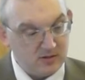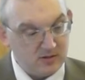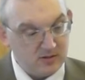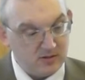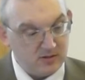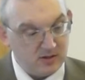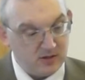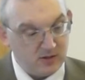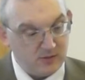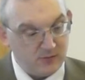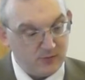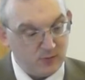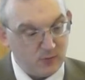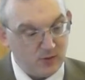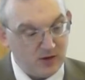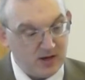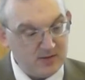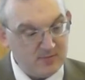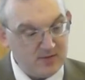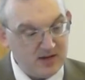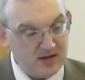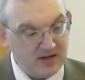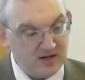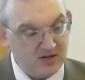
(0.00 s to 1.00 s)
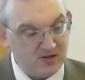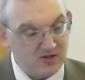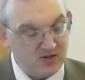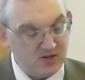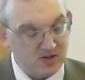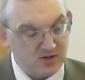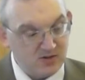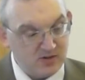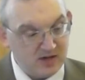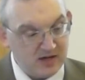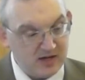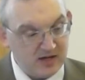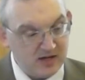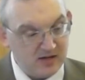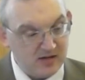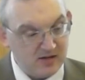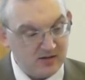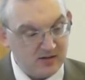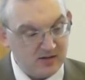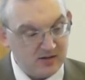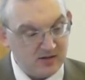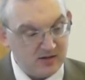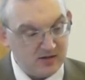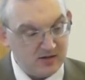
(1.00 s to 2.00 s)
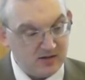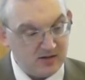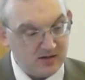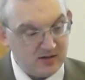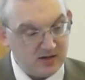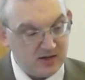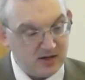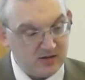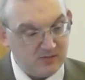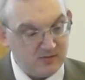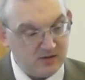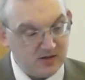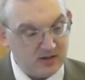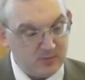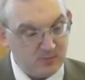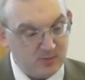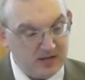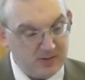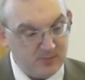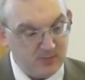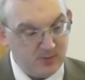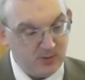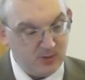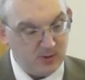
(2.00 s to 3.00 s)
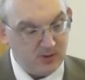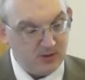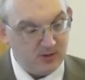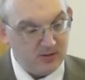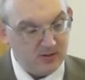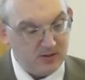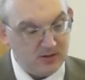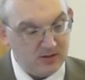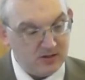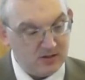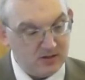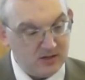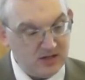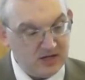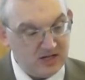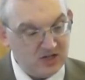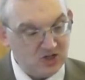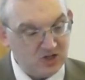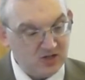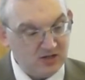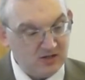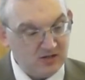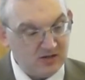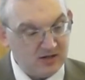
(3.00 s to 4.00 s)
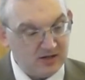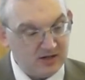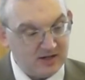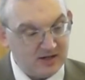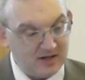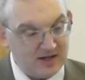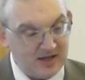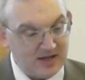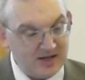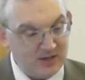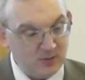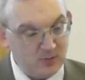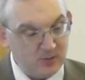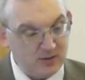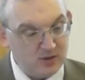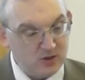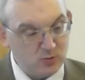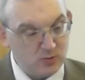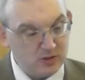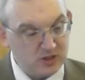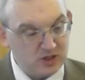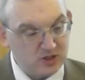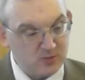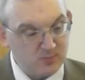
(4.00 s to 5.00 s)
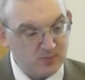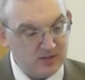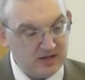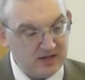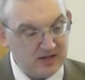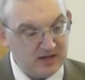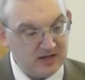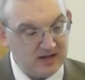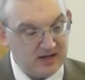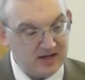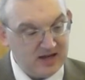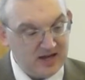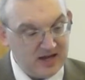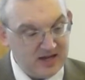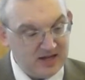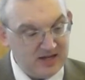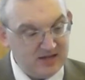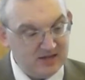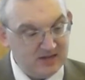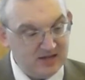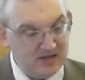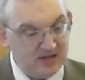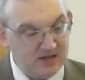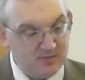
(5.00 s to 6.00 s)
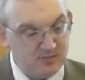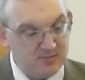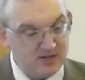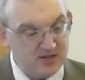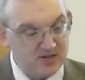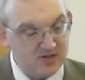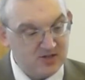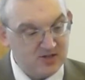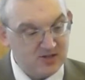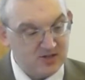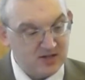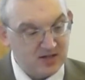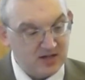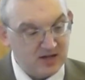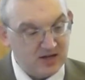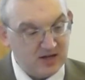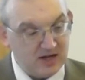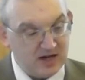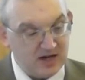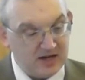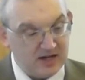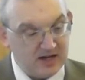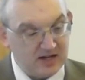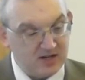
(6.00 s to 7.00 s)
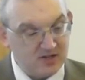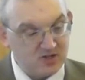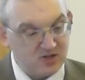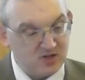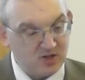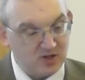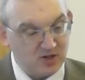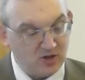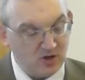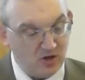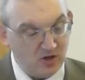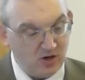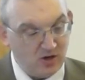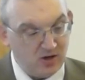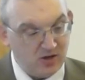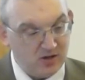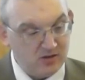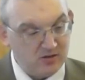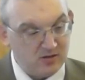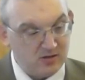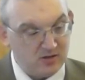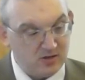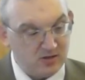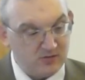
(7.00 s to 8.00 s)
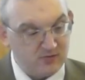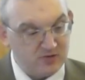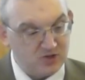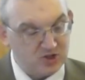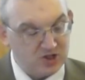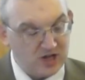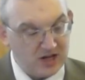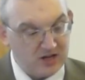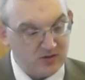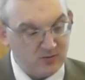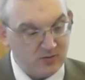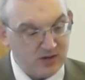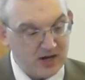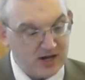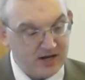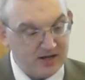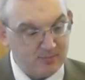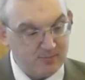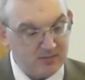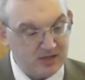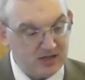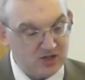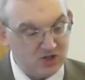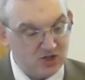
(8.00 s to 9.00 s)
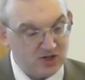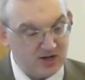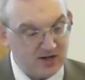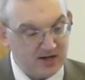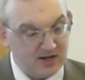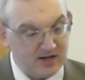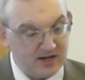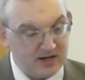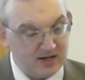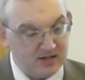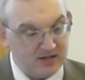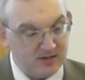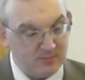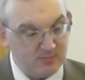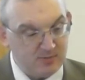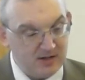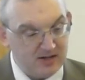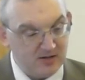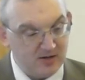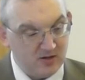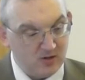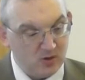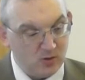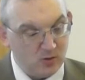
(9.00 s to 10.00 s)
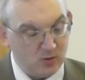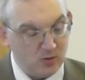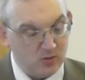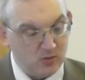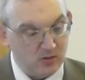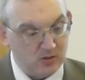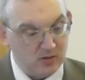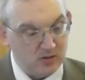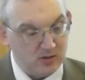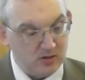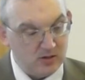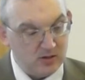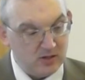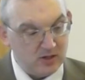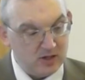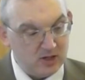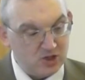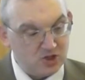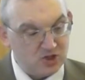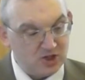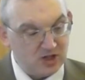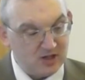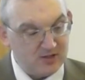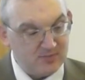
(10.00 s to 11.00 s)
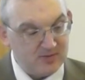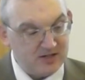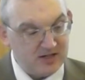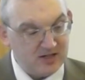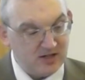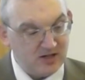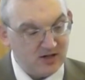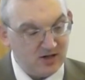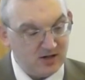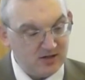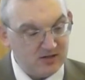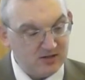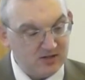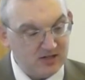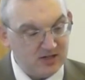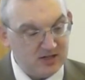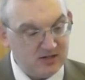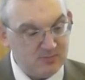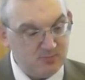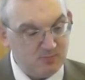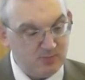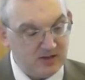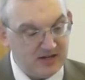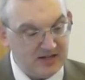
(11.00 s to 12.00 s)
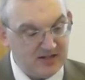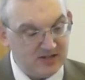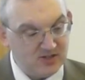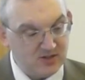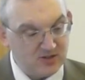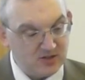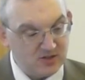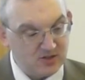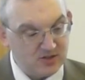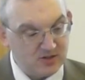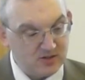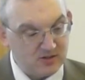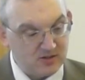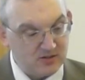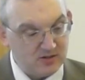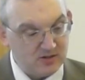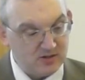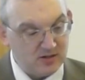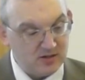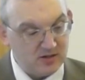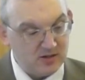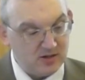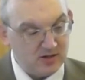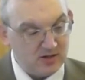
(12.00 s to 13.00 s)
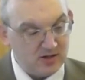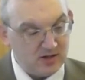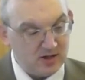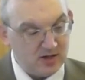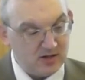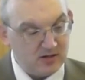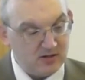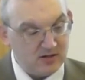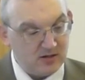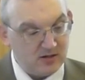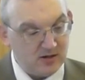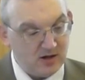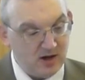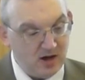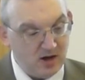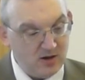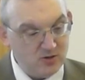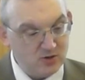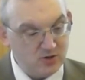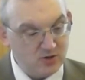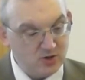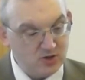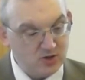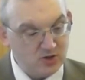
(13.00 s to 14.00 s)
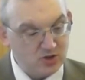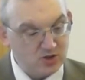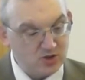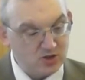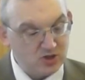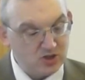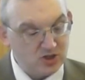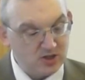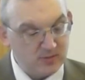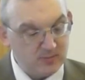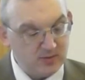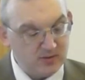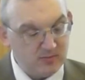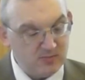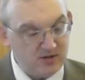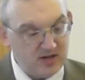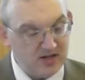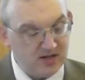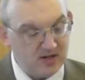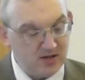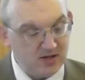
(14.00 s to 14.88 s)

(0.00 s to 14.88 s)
Therefore I make a decree, that every people, nation, and language which speak anything amiss against the God of Shadrach, Meshach, and Abednego shall be cut in pieces, and their houses shall be made